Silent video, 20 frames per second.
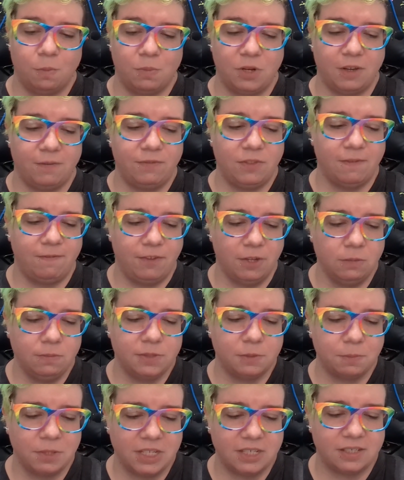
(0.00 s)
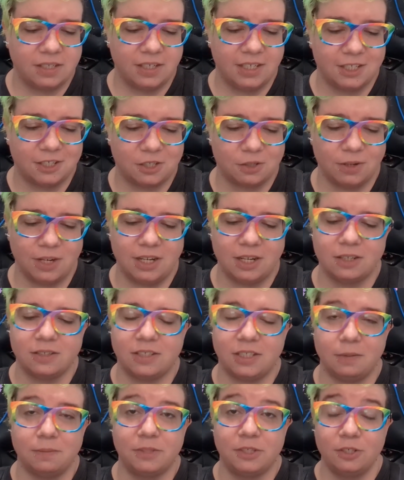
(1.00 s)
But if the film's place in history now
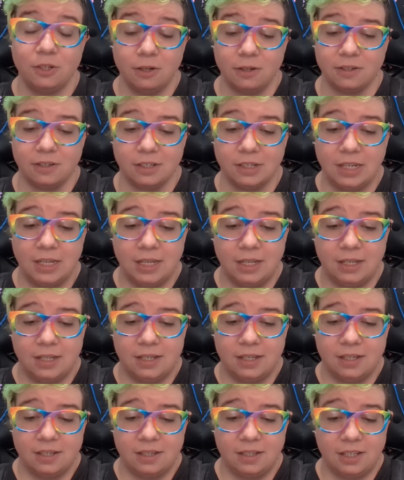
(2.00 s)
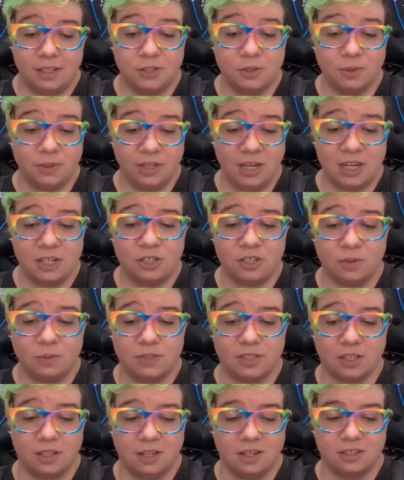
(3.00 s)
seems certain, its creation
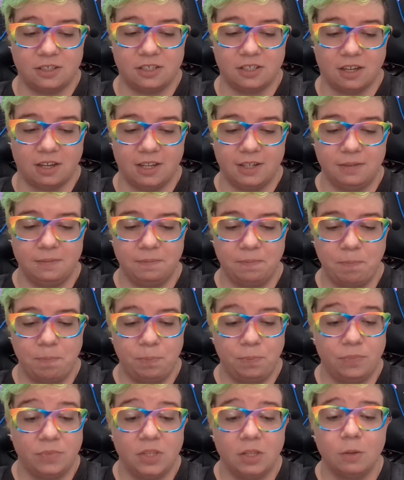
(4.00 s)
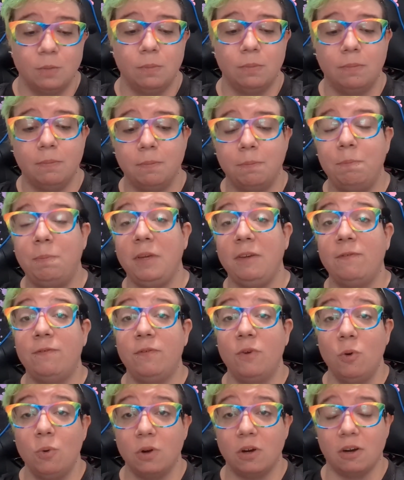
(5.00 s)
was a long shot.
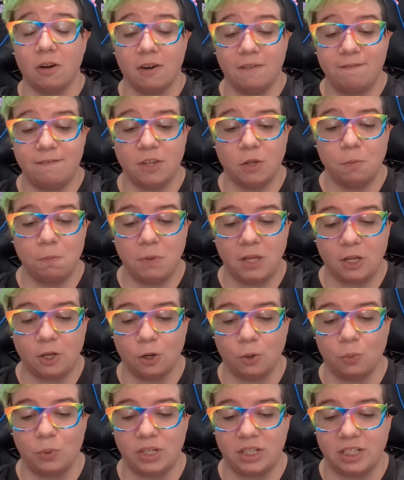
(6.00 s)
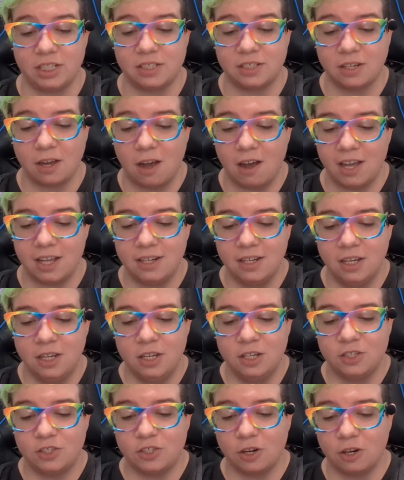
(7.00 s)
Before filmmaker Ridley Scott,
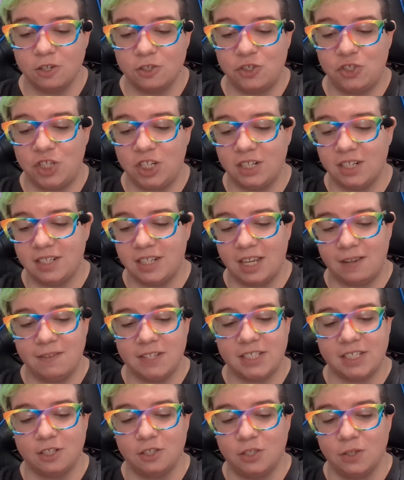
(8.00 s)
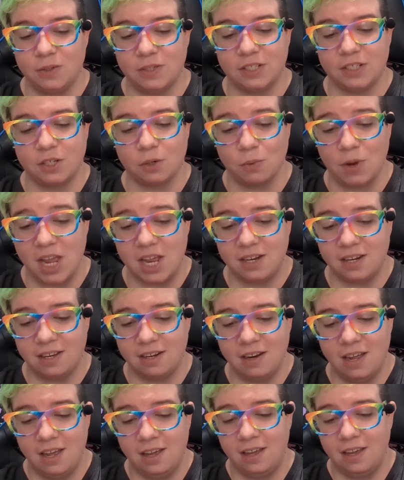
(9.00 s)
stars Gina Davis and Susan
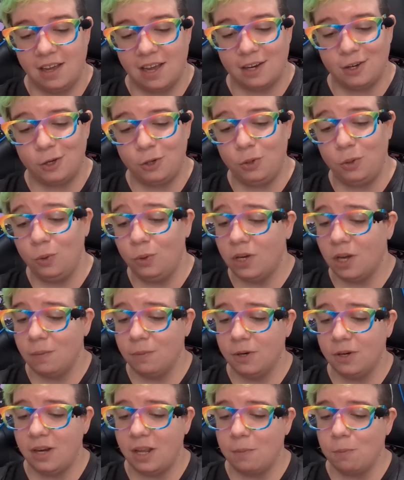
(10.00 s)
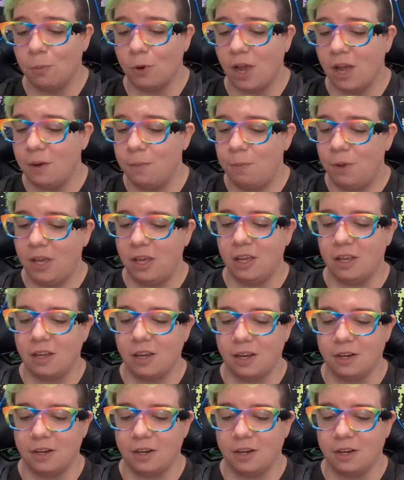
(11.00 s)
Sarandon, and a newcomer named Brad Pitt